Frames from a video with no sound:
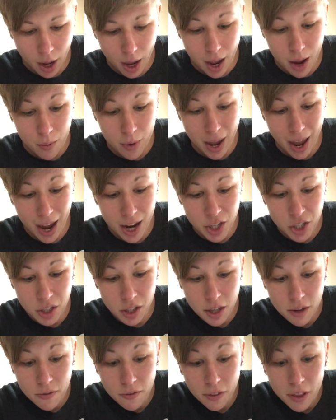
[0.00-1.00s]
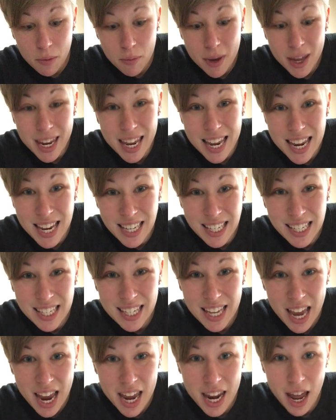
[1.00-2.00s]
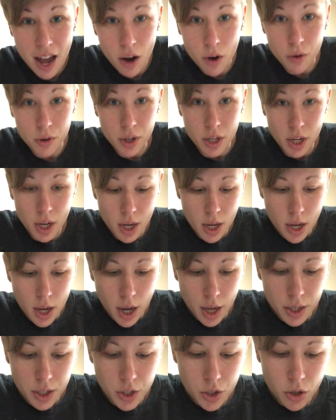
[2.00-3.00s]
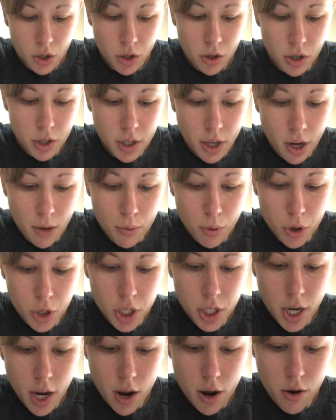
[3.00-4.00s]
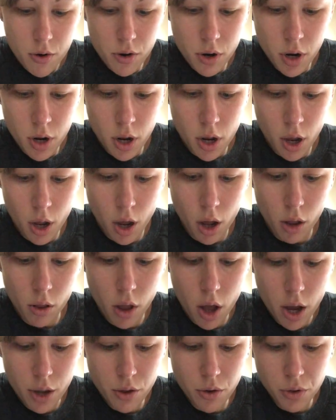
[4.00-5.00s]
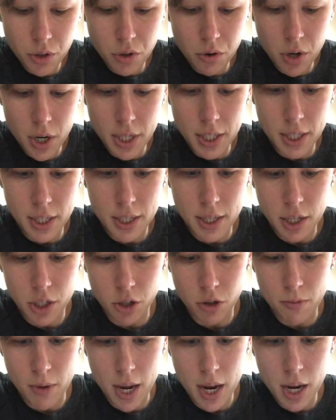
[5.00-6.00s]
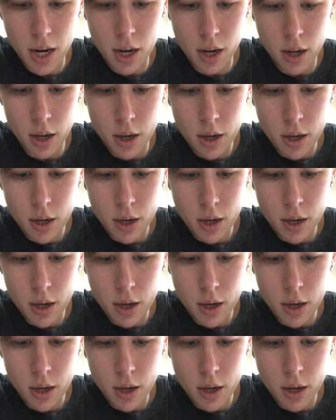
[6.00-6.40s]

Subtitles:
and we actually flip it inside out. And so you're just gonna push down along those creases that you made.